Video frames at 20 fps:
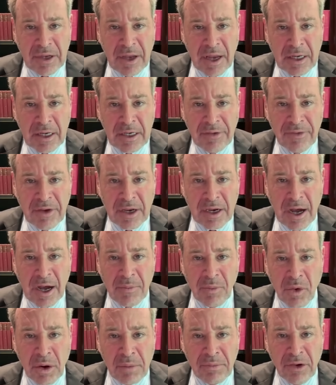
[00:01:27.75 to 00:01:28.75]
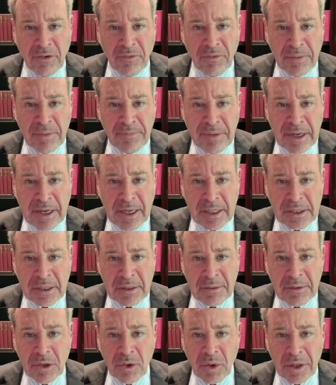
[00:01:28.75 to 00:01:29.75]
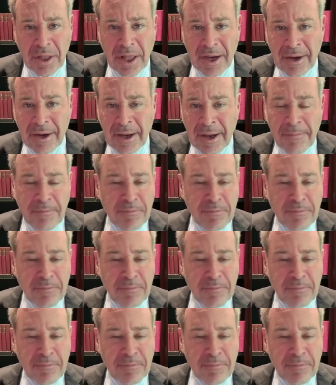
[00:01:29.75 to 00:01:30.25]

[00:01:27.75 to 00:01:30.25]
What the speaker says: anti-Vietnam War movement begins to do a lot,